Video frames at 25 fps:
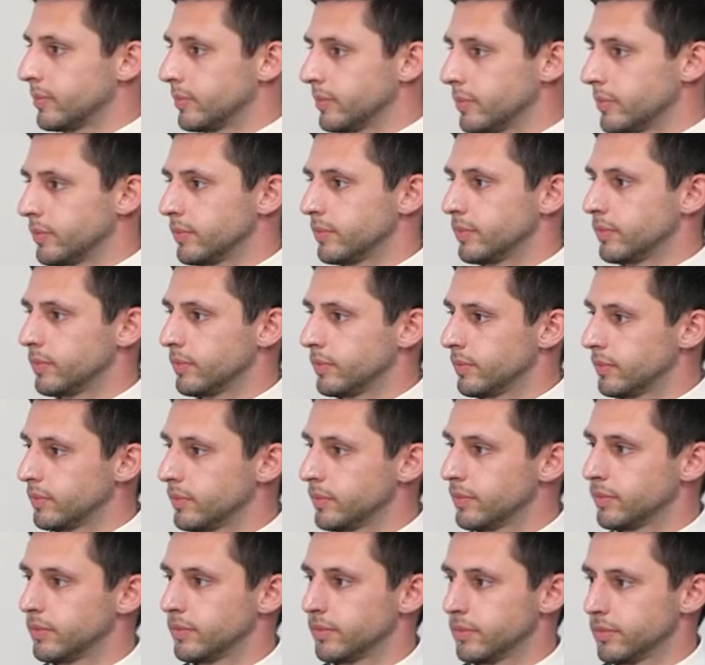
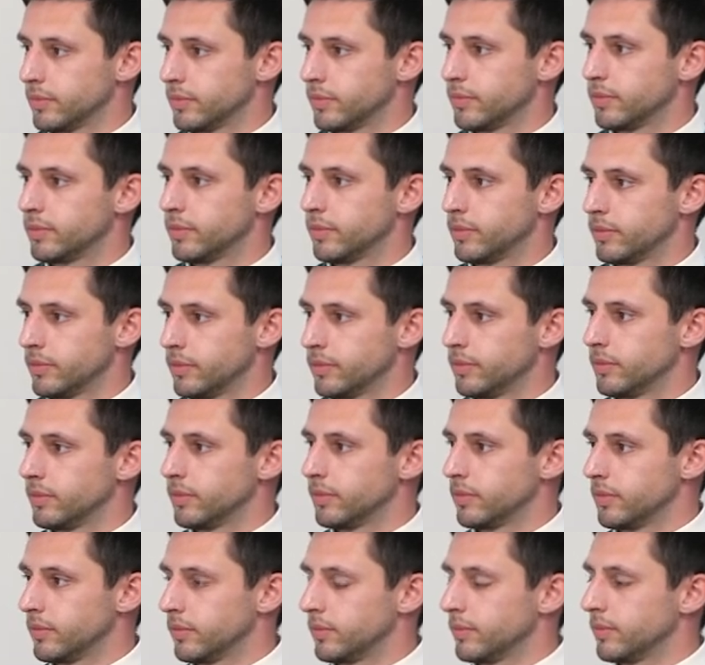
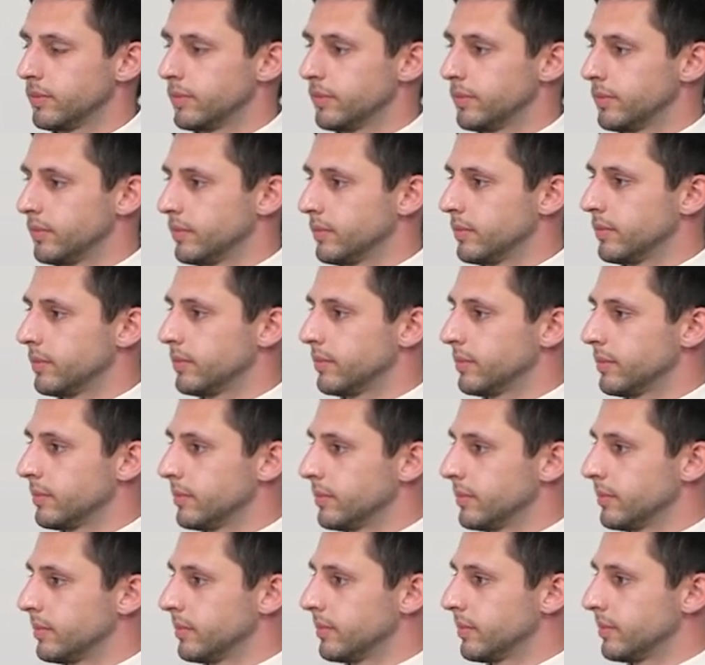
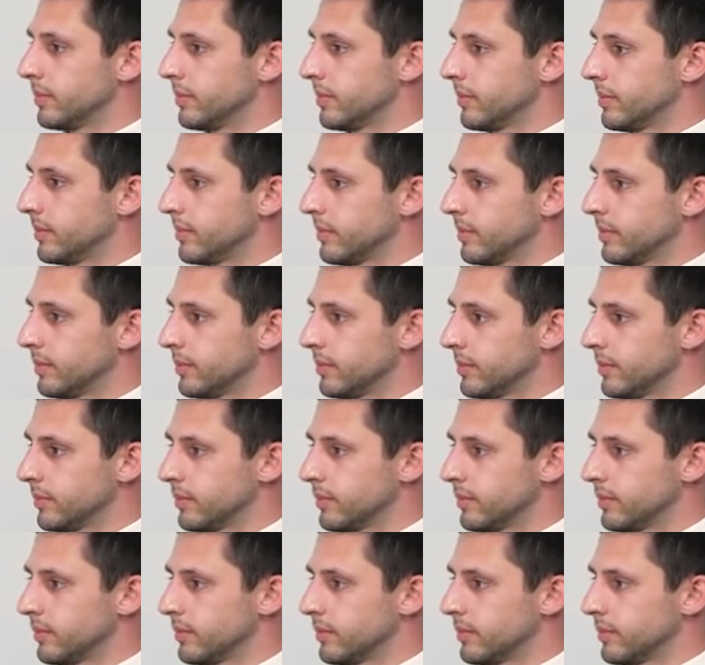This person isn't speaking.